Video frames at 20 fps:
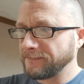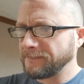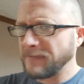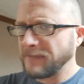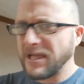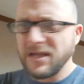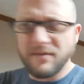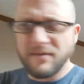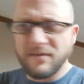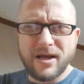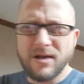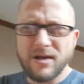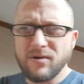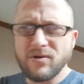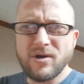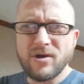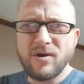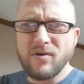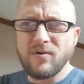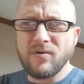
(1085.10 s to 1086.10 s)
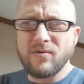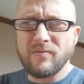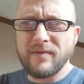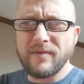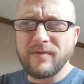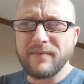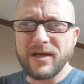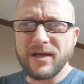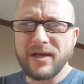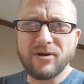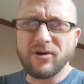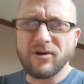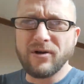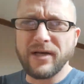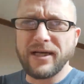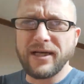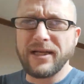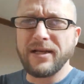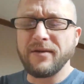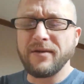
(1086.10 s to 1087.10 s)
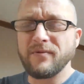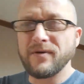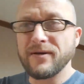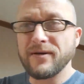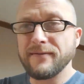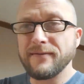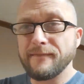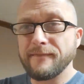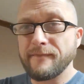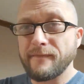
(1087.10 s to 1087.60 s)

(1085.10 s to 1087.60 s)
in my own home. I'm not hurting anyone.